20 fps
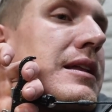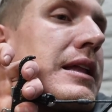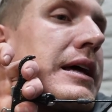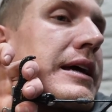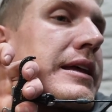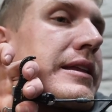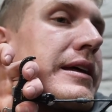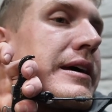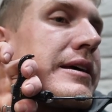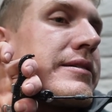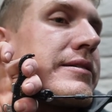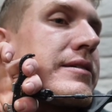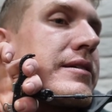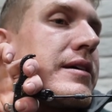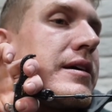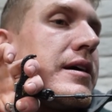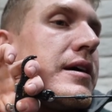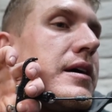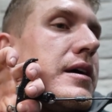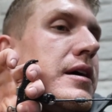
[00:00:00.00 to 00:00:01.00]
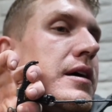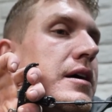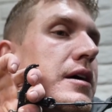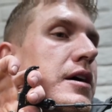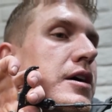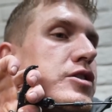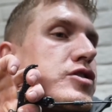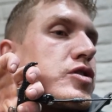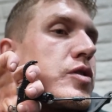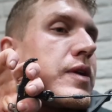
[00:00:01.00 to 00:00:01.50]
like this.
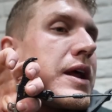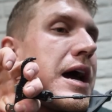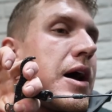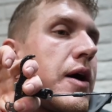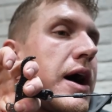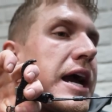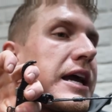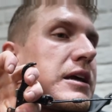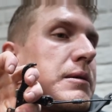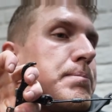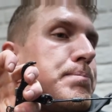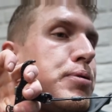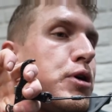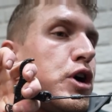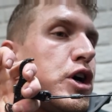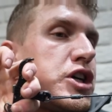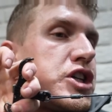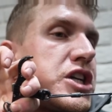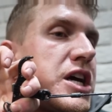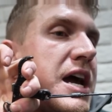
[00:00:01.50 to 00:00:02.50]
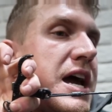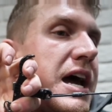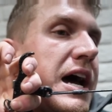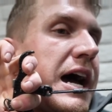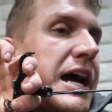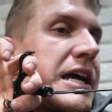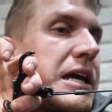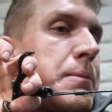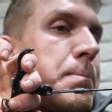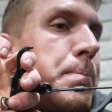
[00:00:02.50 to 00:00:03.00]
So now I can push,
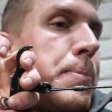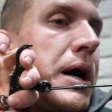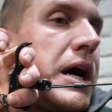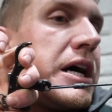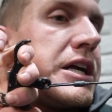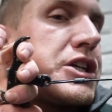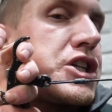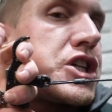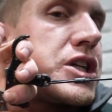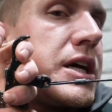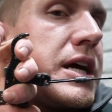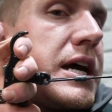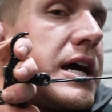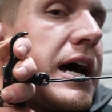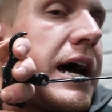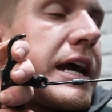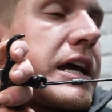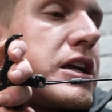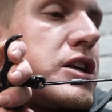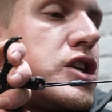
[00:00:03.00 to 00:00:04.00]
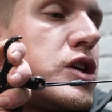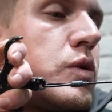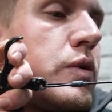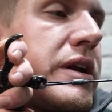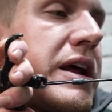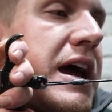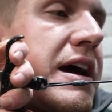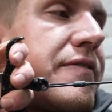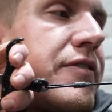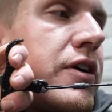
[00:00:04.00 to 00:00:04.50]
I can punch, I can do
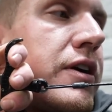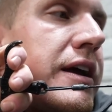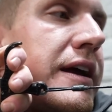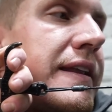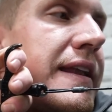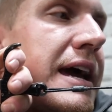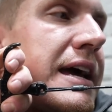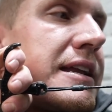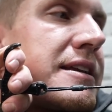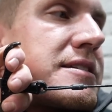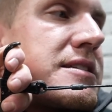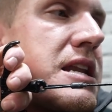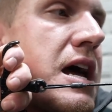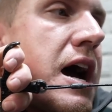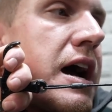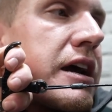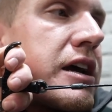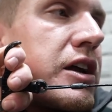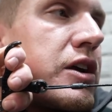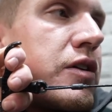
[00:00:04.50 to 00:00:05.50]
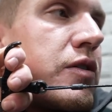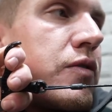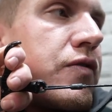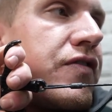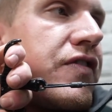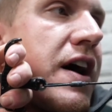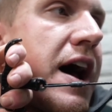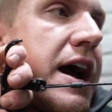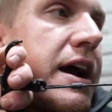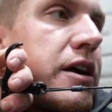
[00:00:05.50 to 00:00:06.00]
whatever, and that is not going to
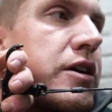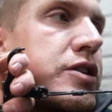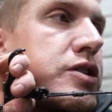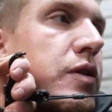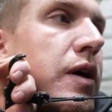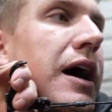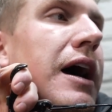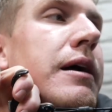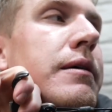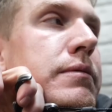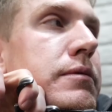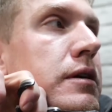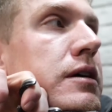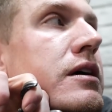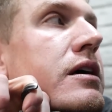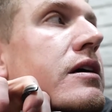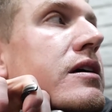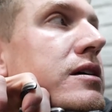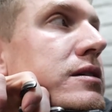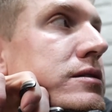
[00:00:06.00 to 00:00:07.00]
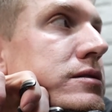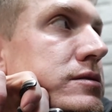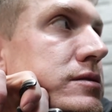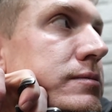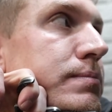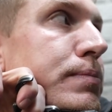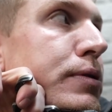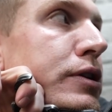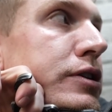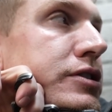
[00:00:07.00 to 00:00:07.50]
fire. So I
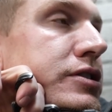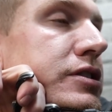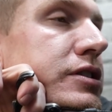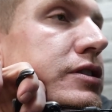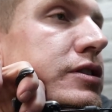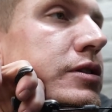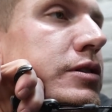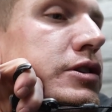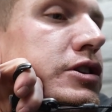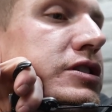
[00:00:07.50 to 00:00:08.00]
personally do it